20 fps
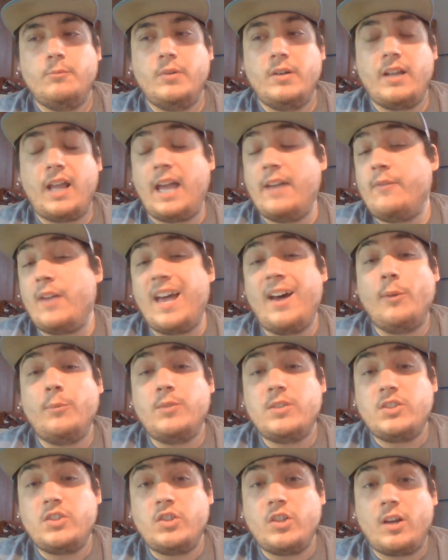but i've
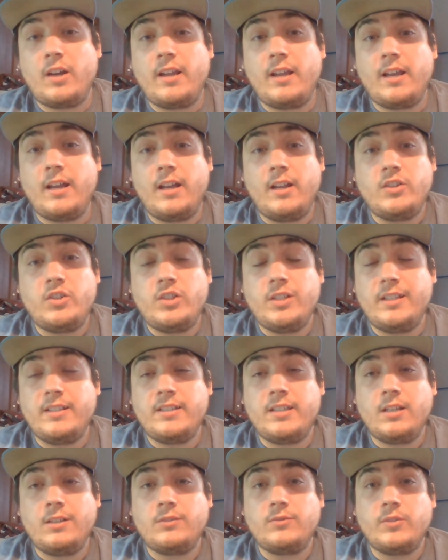helped Sh- uh,
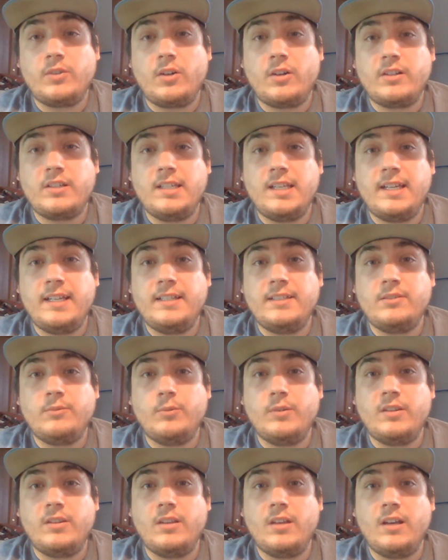chilling tales for dark
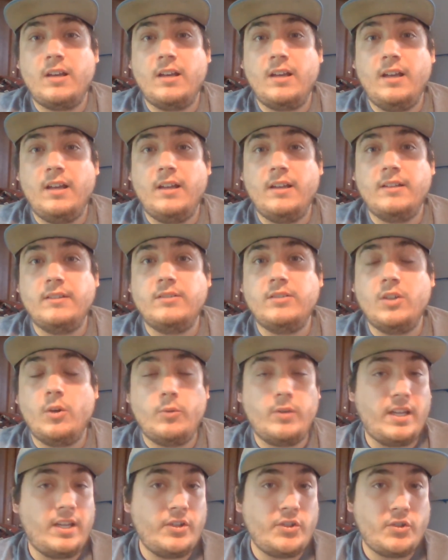nights with uh,
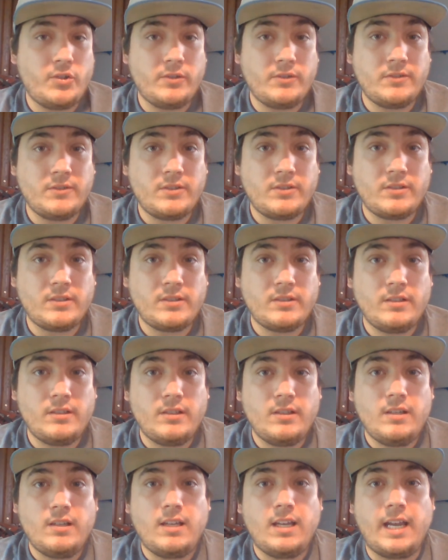donations
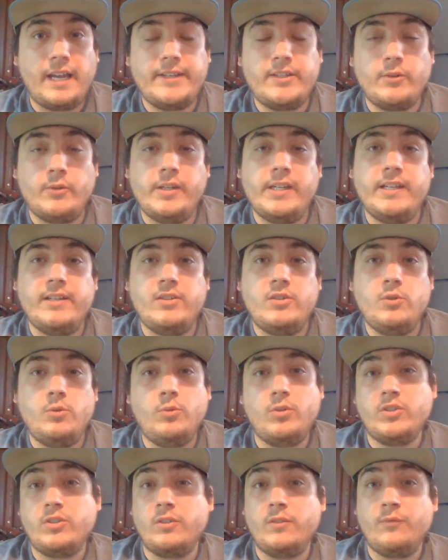i donated
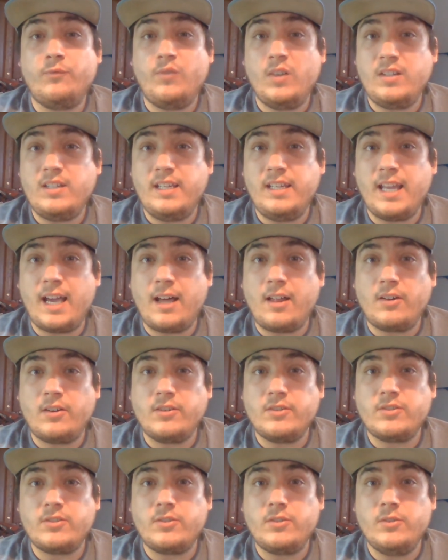
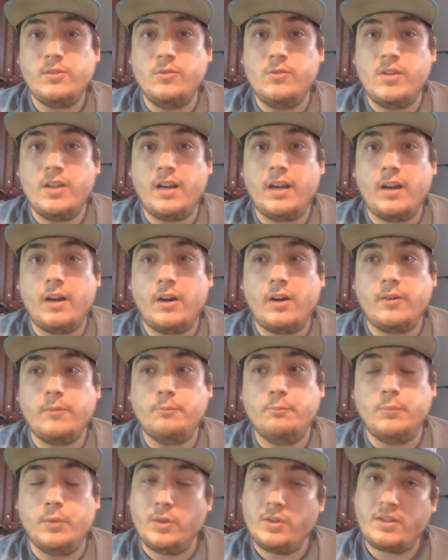$250 to their
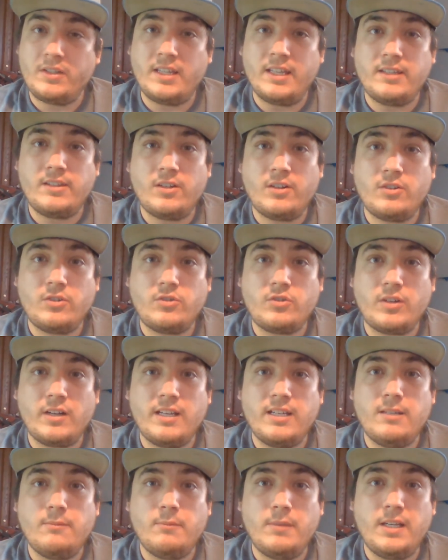book that they're
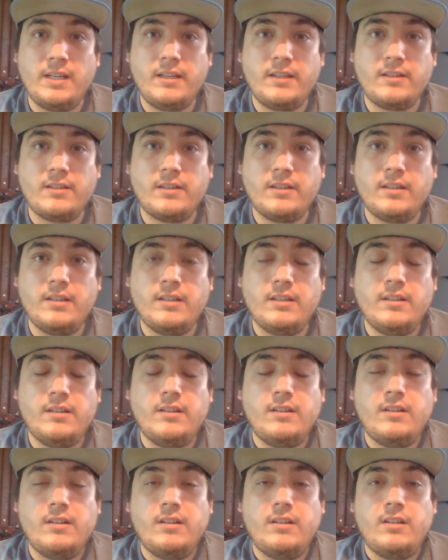trying to make
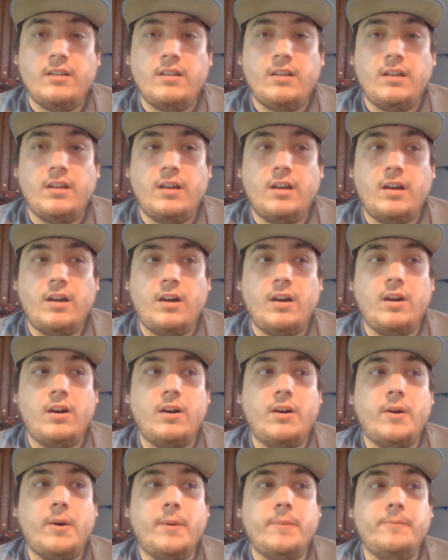
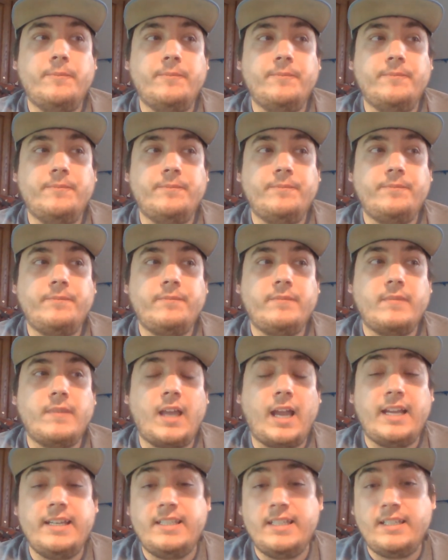um
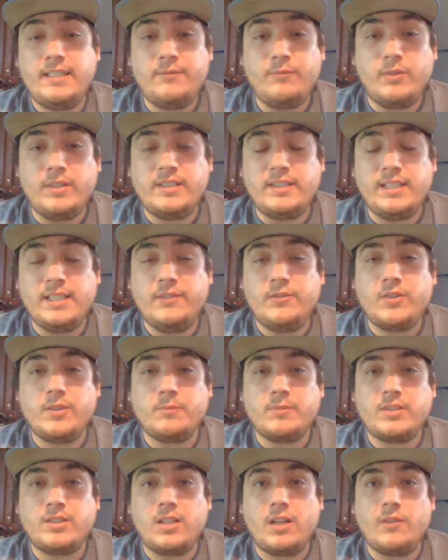i did receive
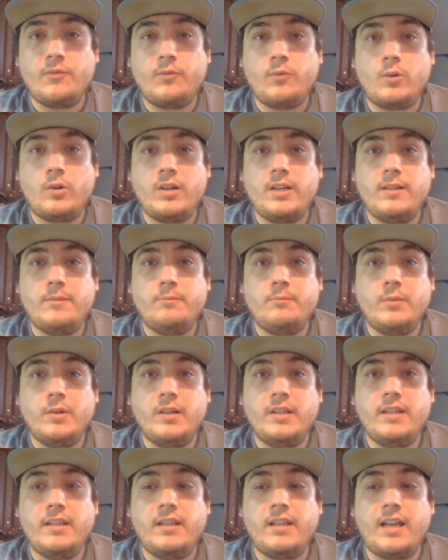some stuff for it
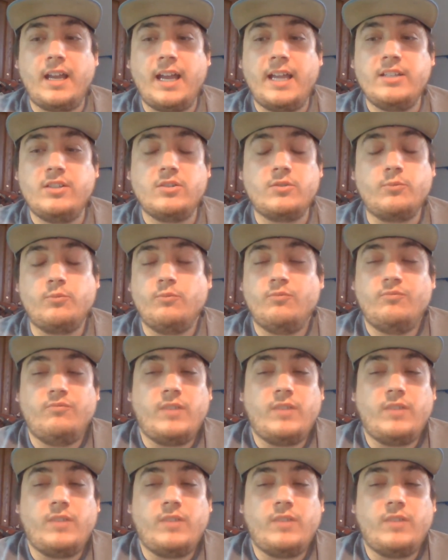but i just